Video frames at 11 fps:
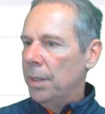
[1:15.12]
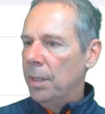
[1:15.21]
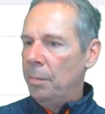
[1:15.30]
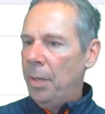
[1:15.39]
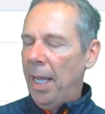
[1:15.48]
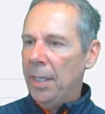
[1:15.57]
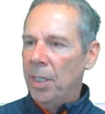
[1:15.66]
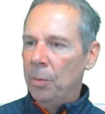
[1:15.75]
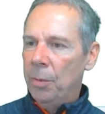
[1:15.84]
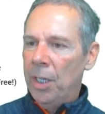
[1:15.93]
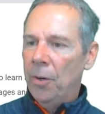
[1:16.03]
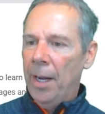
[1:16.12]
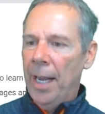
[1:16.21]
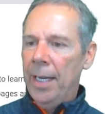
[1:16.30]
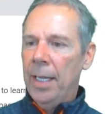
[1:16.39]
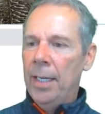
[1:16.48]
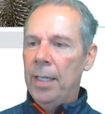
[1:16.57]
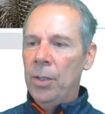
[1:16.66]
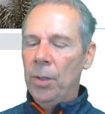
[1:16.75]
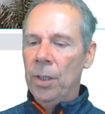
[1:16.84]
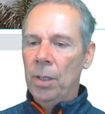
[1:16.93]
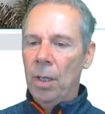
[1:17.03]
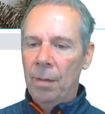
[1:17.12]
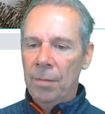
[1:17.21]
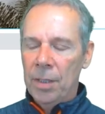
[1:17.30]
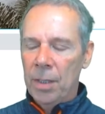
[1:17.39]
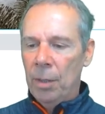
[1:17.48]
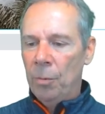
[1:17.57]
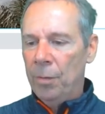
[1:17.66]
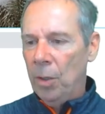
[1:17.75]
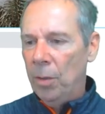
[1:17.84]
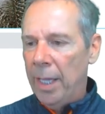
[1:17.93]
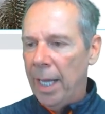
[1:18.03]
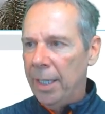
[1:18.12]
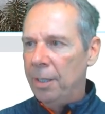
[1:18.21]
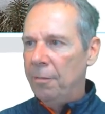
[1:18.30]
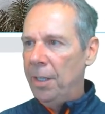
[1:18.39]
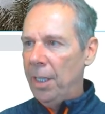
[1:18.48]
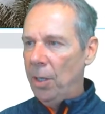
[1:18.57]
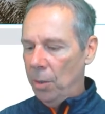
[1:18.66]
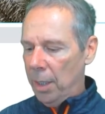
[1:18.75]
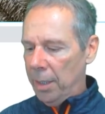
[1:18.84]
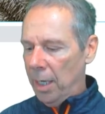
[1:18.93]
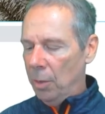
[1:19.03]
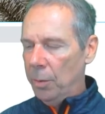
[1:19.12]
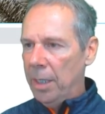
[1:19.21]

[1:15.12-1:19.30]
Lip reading: is the page that we created, and you can obviously review that in the video on how we